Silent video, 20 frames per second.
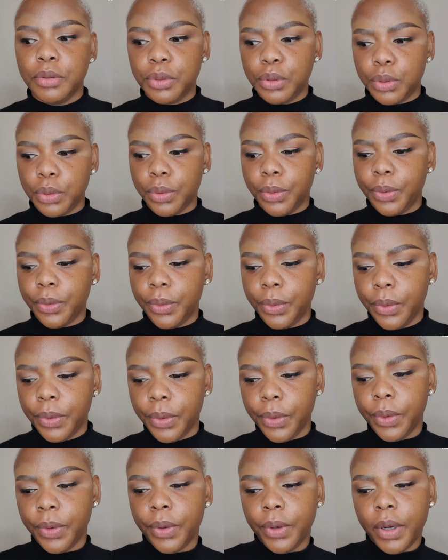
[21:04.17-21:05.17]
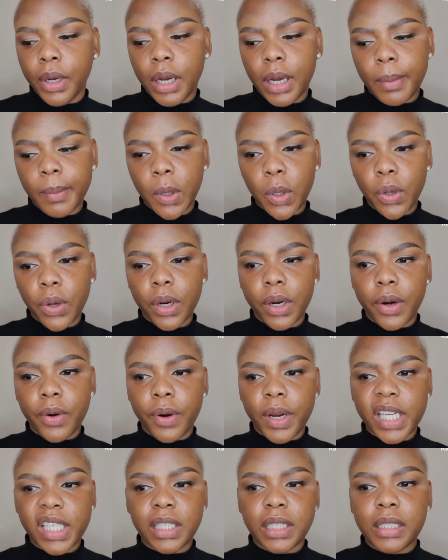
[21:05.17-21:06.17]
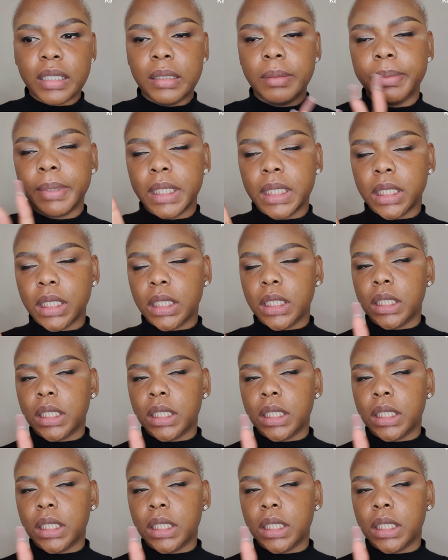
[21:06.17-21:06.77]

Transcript: so I'm not gonna rush it, but